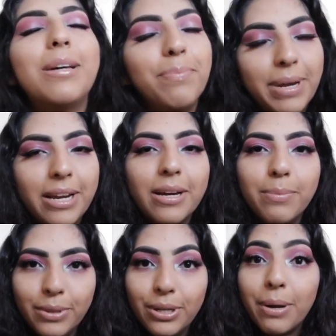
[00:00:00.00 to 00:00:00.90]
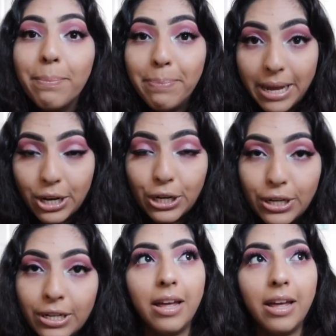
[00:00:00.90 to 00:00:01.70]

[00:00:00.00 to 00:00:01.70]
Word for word: a makeup look better.